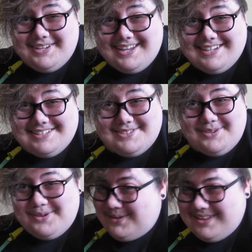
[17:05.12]
guys a
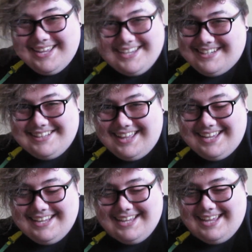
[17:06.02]
whole heckin'
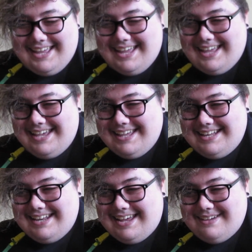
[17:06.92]
lot,
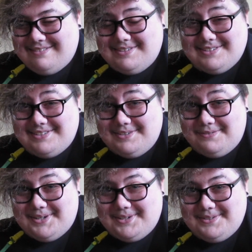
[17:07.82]
and I will see you
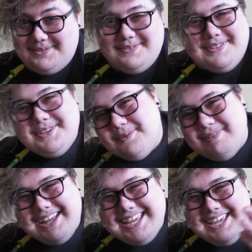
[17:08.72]
very soon.
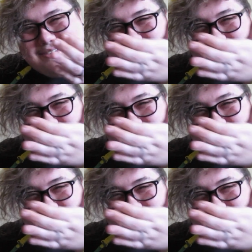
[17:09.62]
Goodbye!